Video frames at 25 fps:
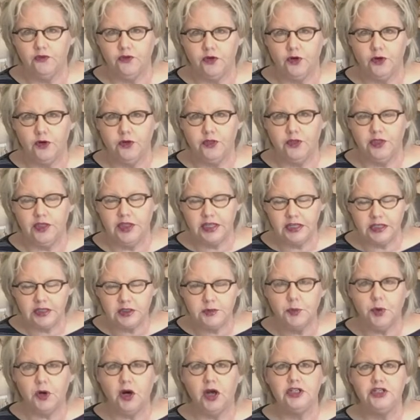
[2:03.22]
for this
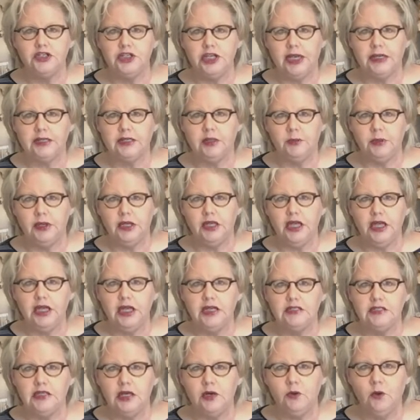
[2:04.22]
project, and
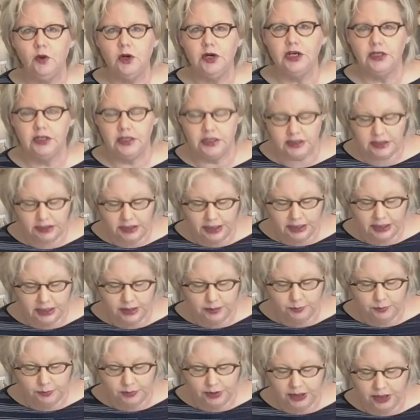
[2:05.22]
because I wanted it to
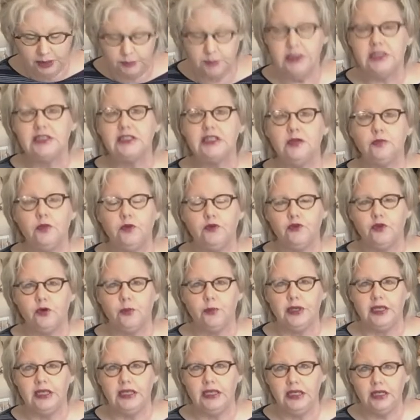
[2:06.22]
keep it simple for
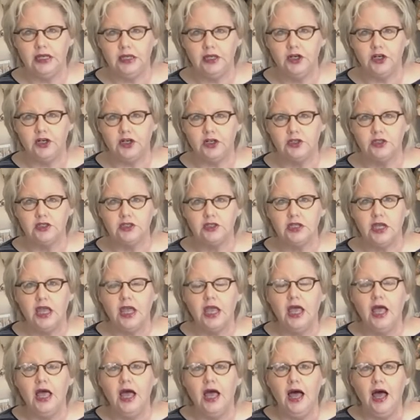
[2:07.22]
beginners,
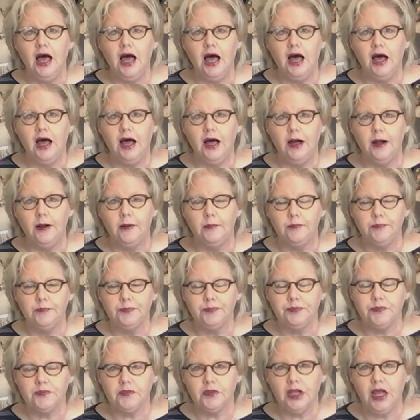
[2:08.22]

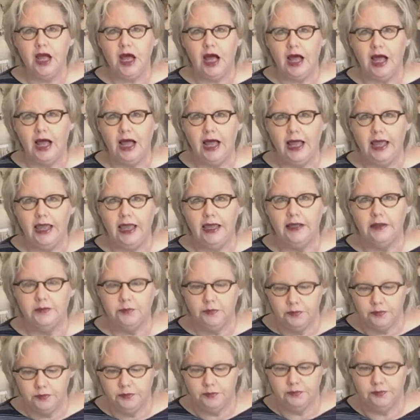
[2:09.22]
I
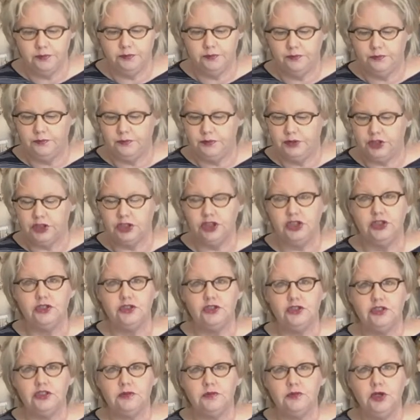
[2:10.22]
just
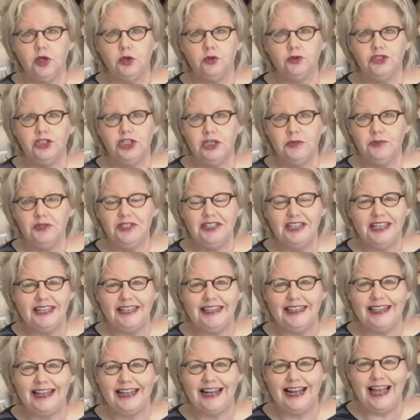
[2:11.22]
used some old cheap
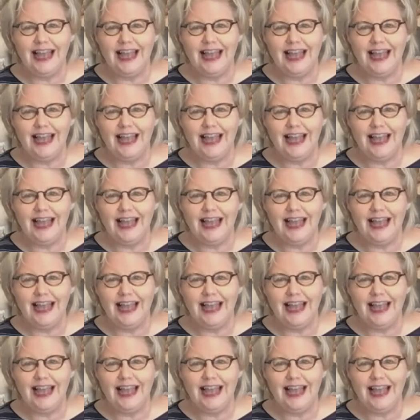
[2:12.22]
chain that I